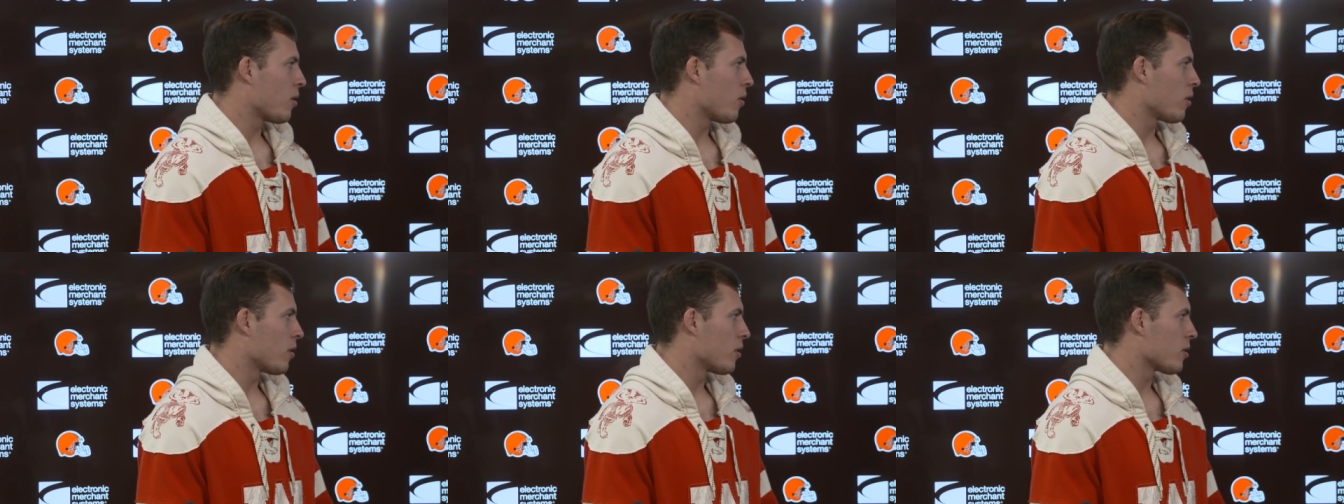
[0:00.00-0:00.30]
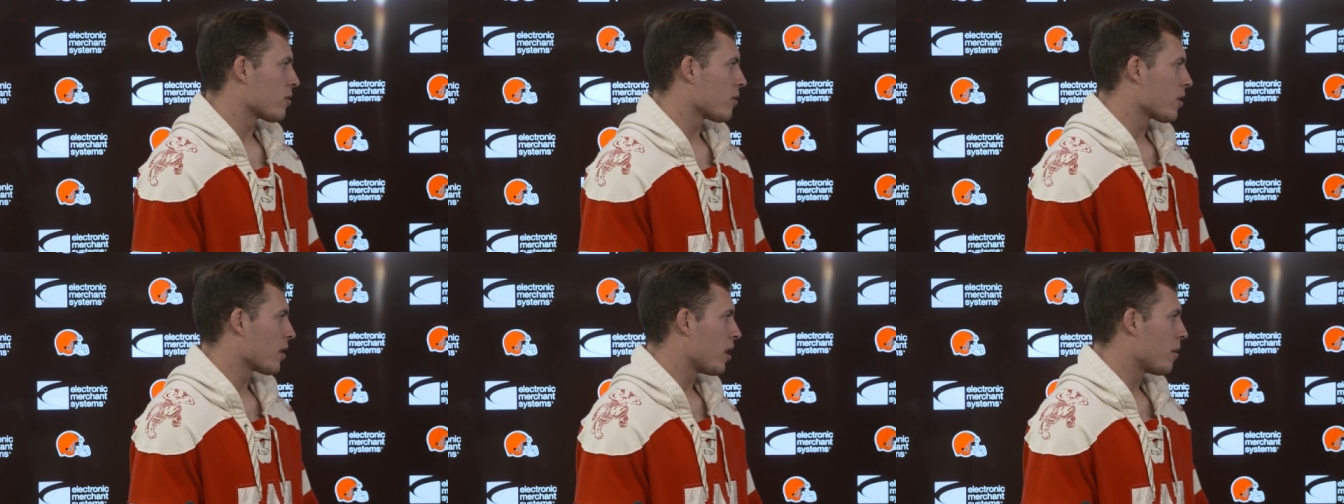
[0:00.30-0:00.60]

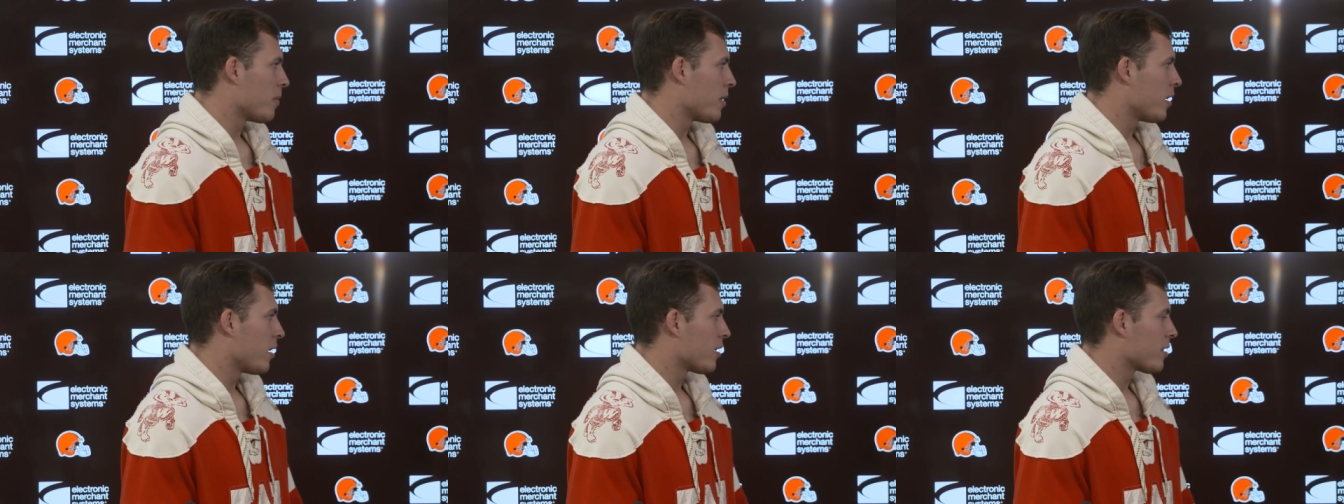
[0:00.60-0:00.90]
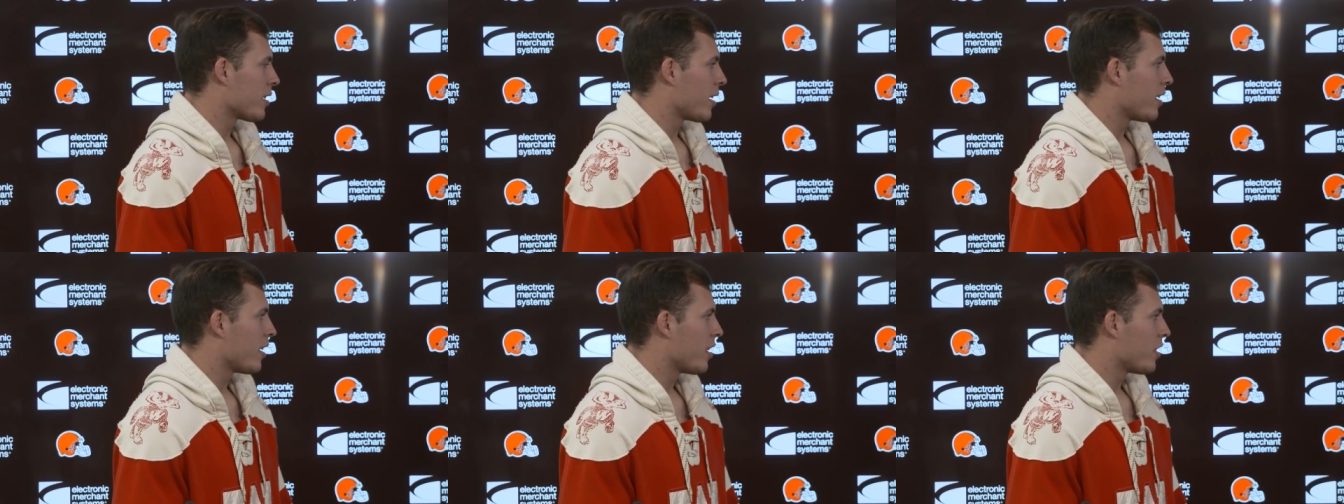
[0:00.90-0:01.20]
corners were coming in,
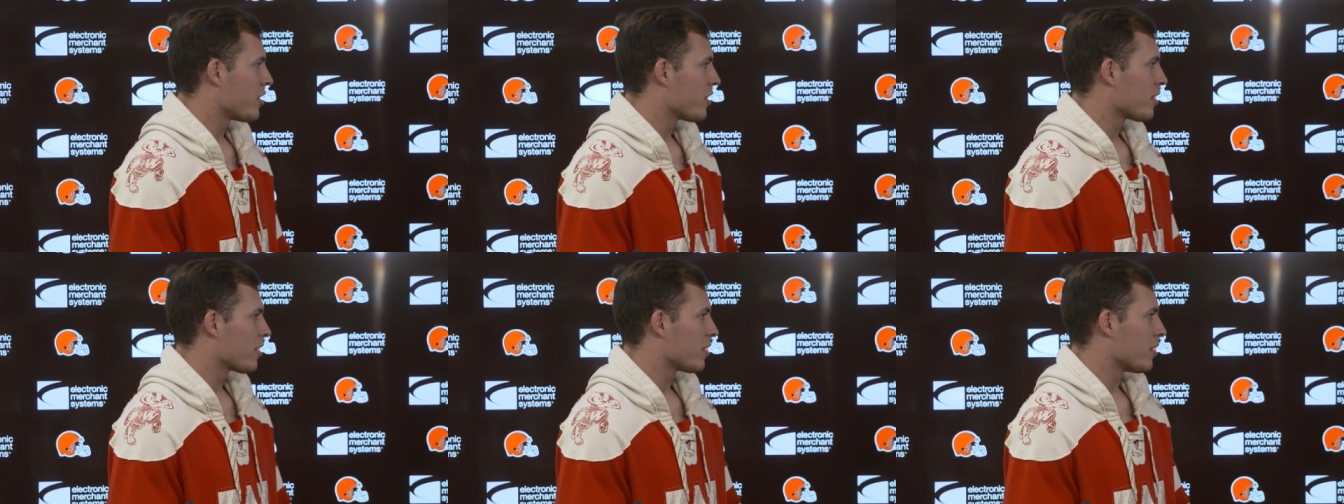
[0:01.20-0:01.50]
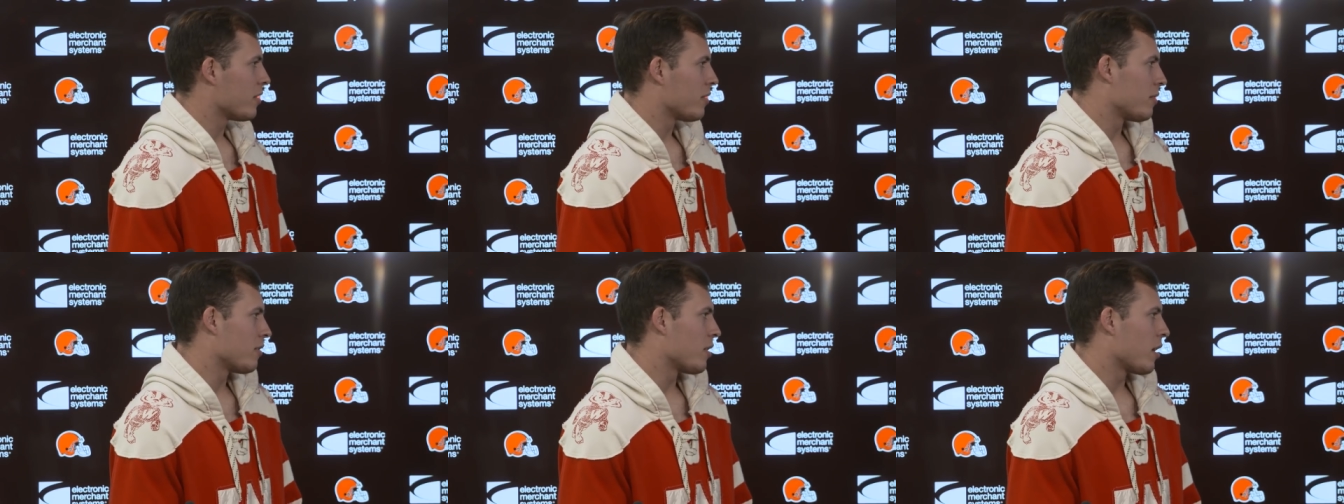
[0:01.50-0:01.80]
setting edges,
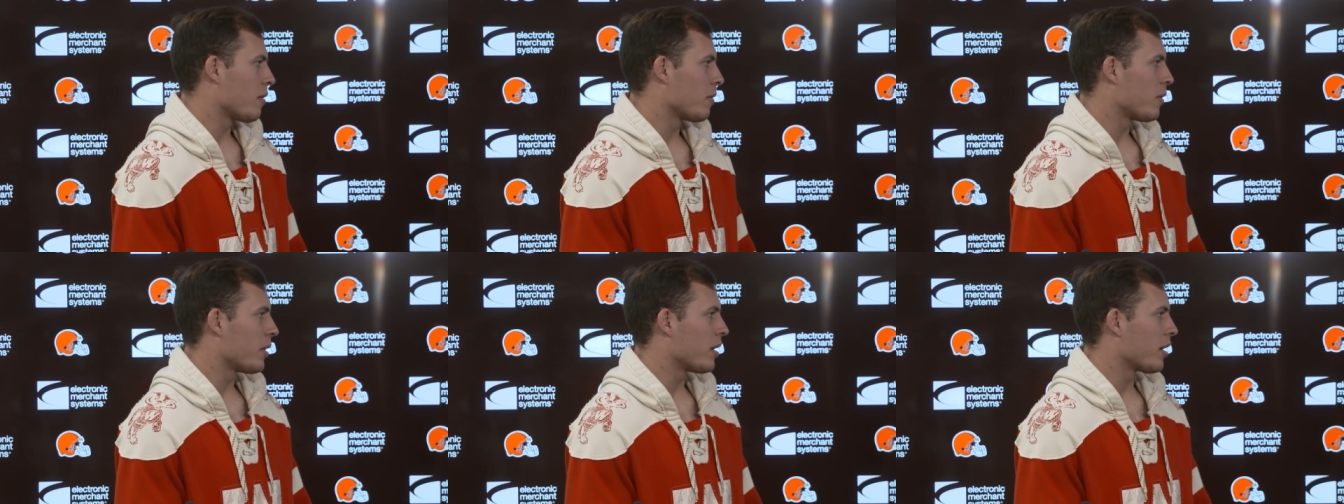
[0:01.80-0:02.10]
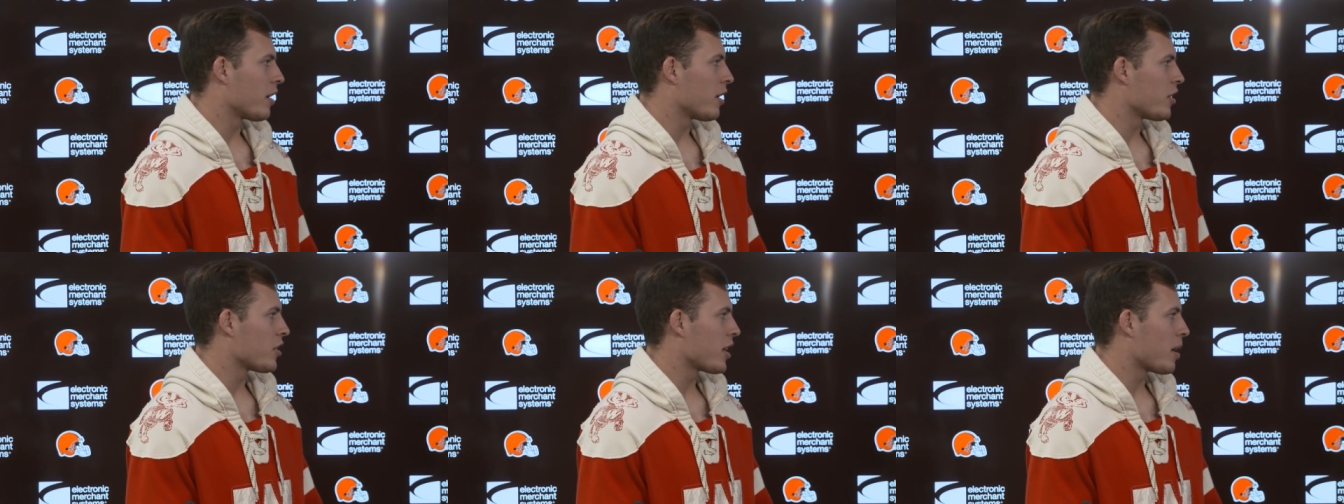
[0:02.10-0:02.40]
and uh, we
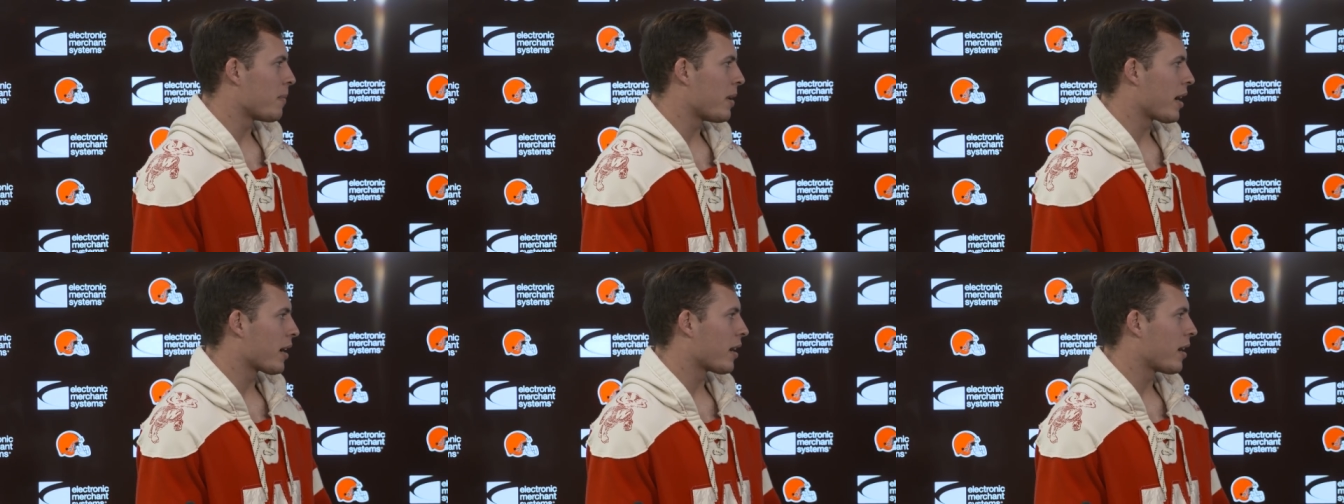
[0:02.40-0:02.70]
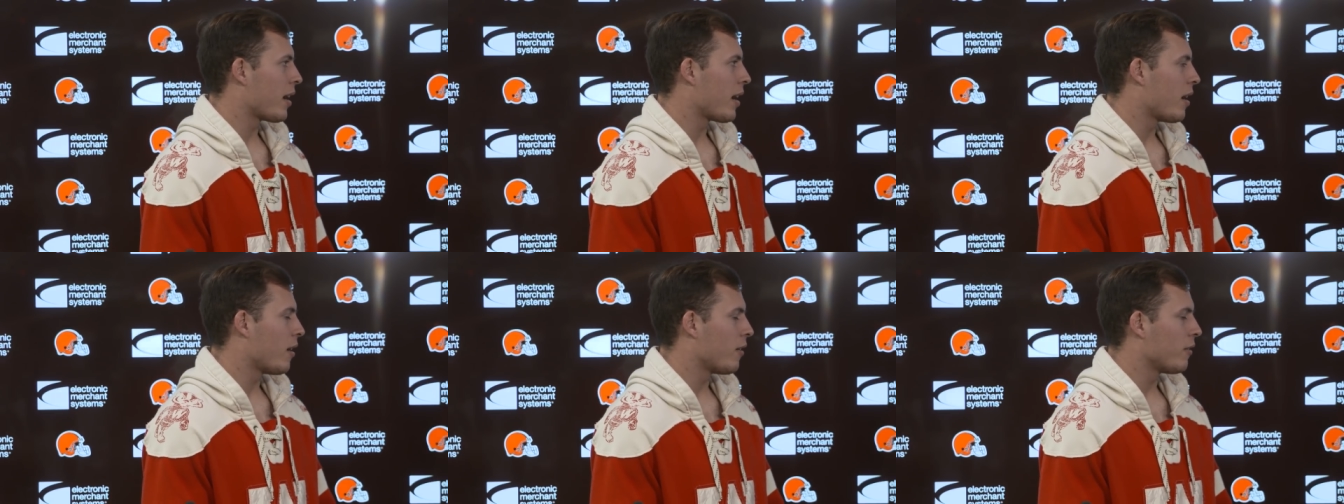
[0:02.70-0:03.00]
did a good job knocking
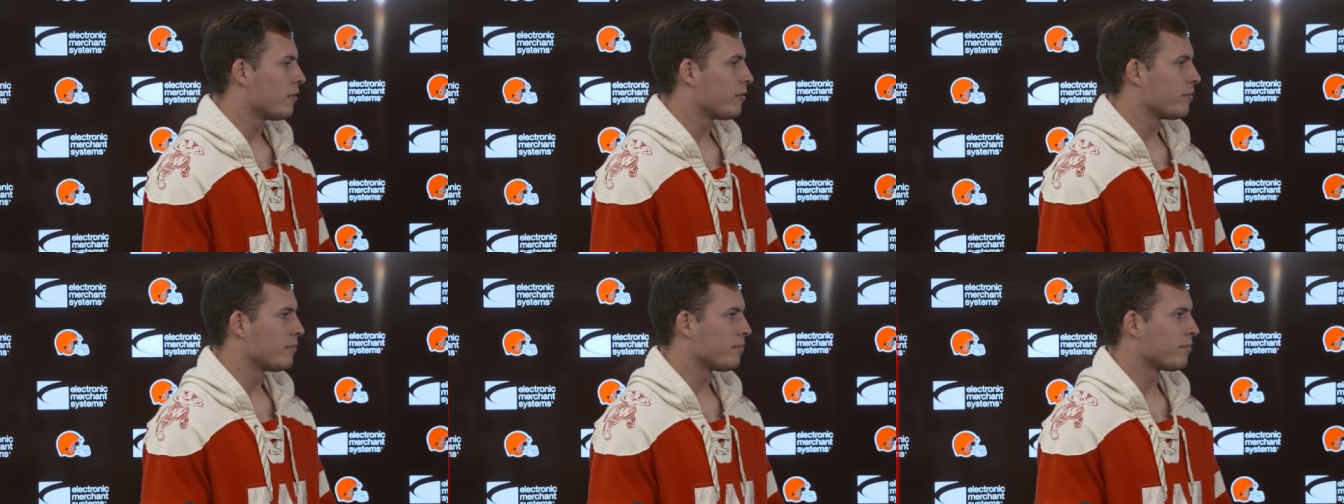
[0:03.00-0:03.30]
it out.